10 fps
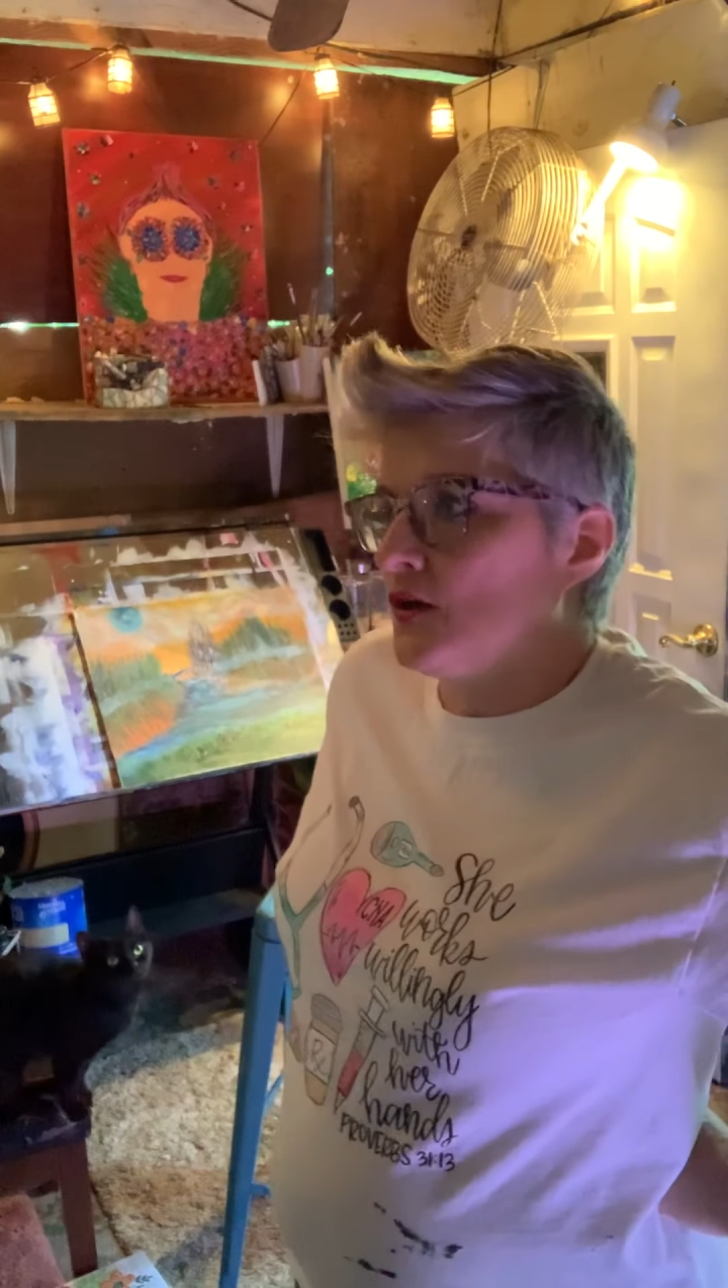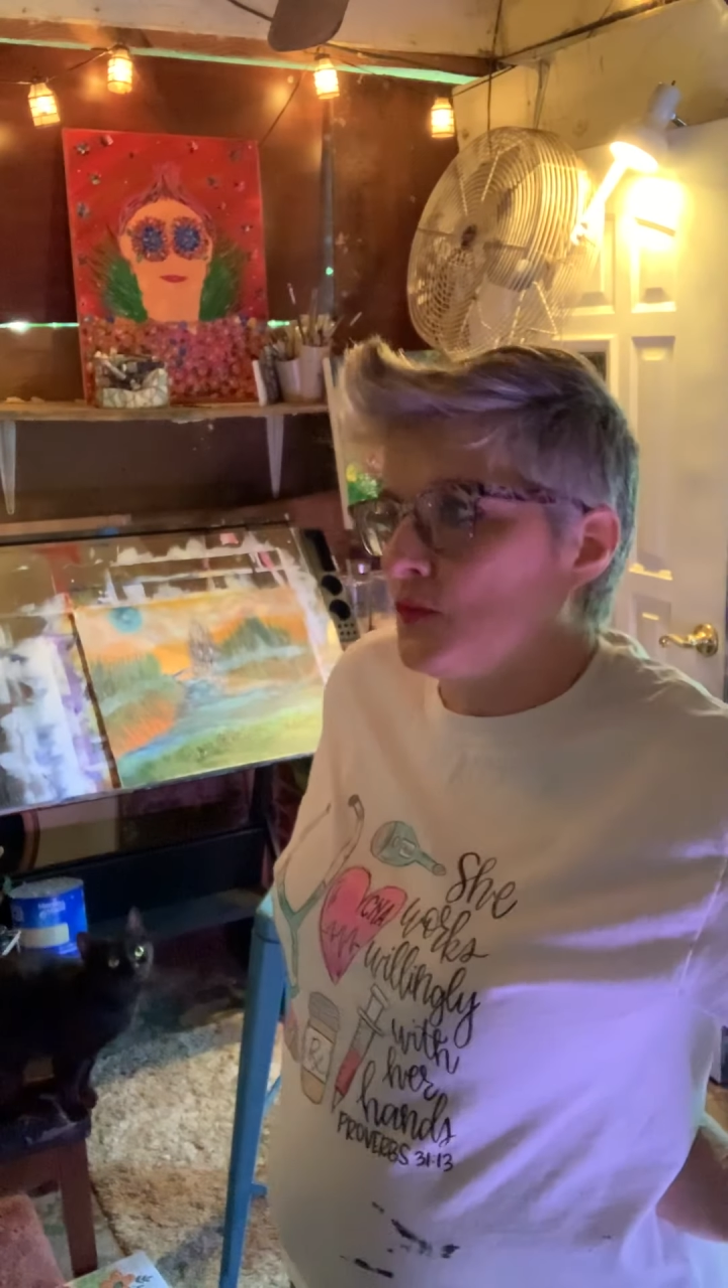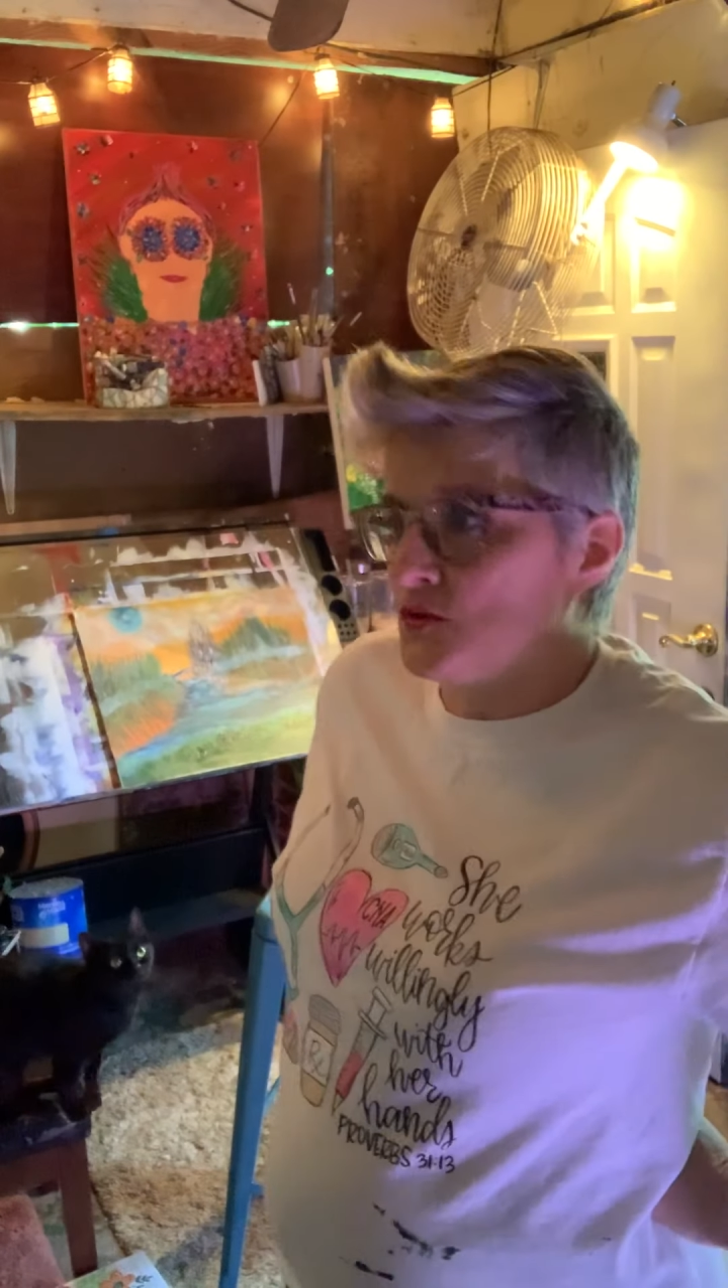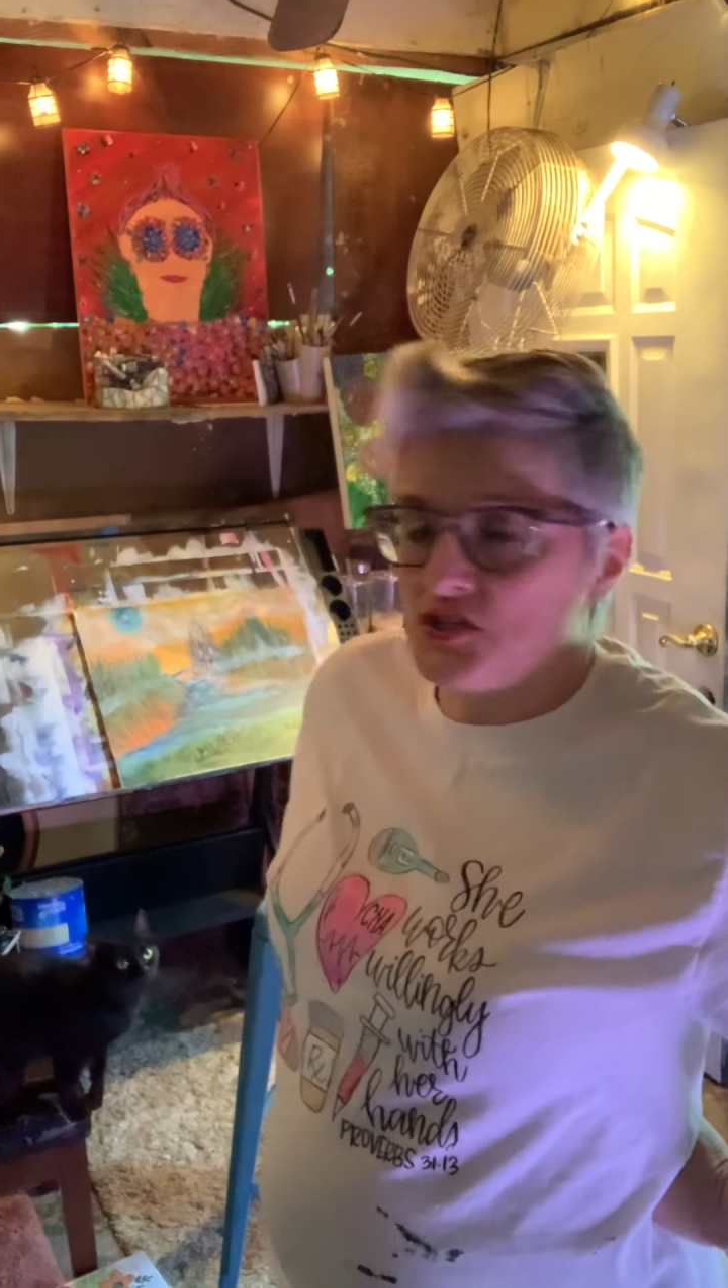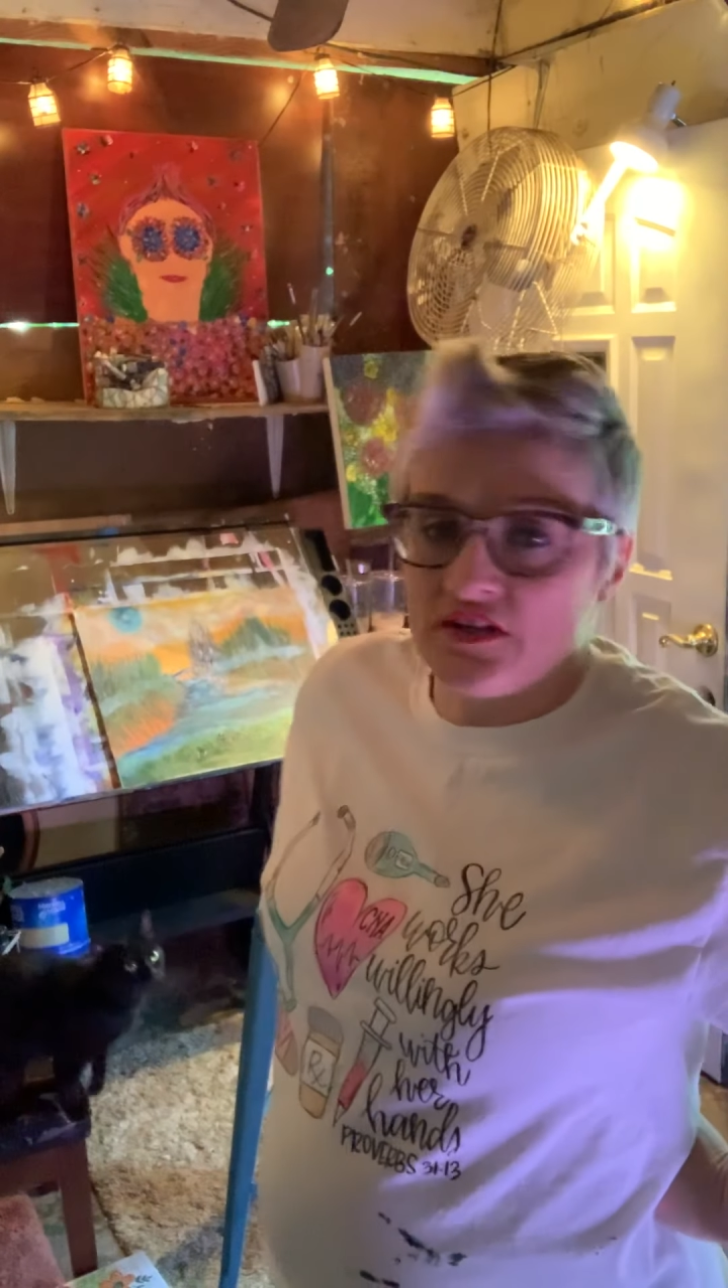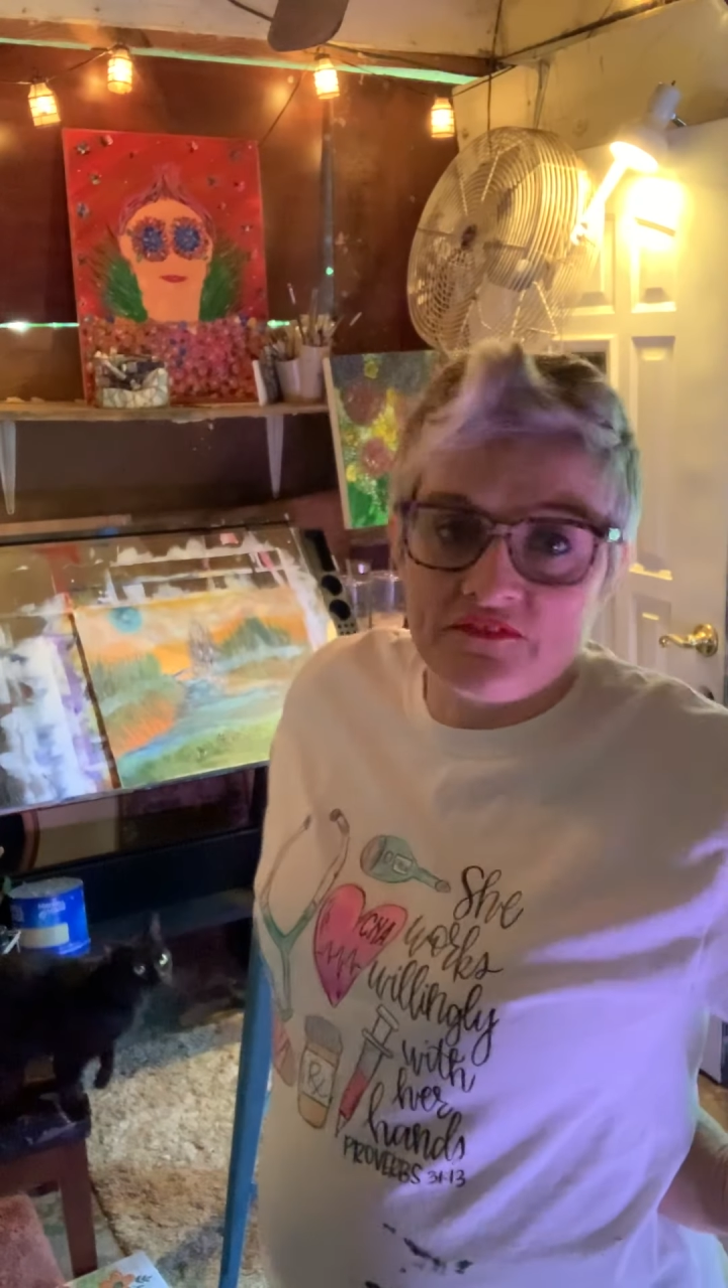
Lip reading: But you can